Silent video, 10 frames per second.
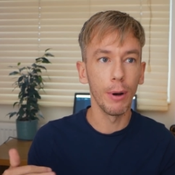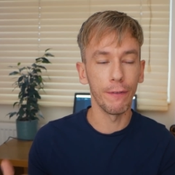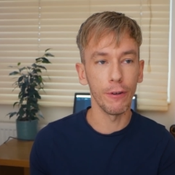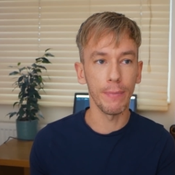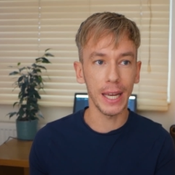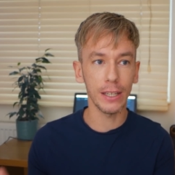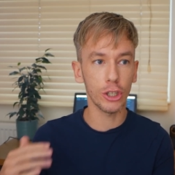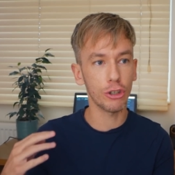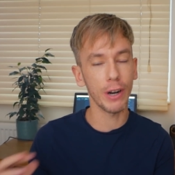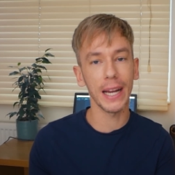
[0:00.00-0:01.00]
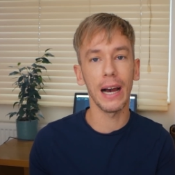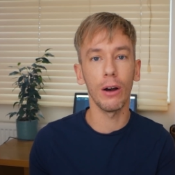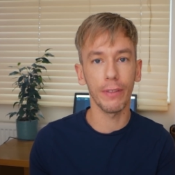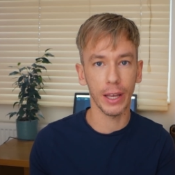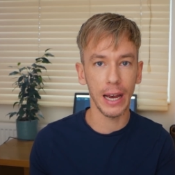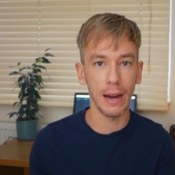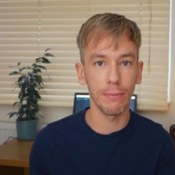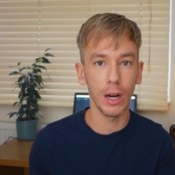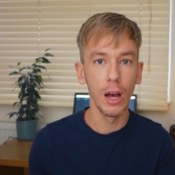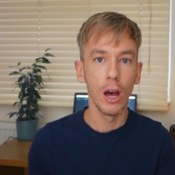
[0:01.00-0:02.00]
but for me, straight out of the
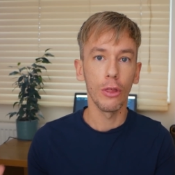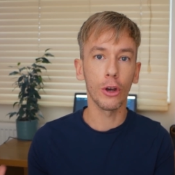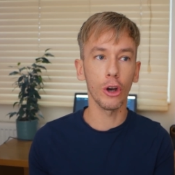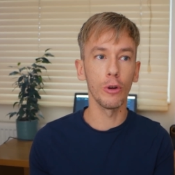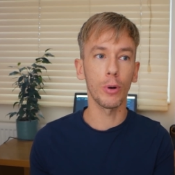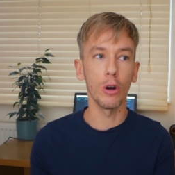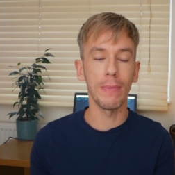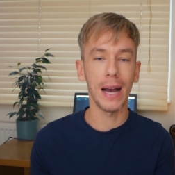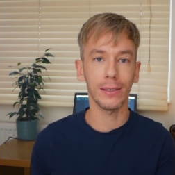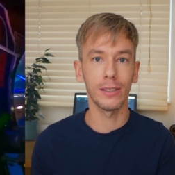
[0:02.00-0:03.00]
camera, the GoPro Max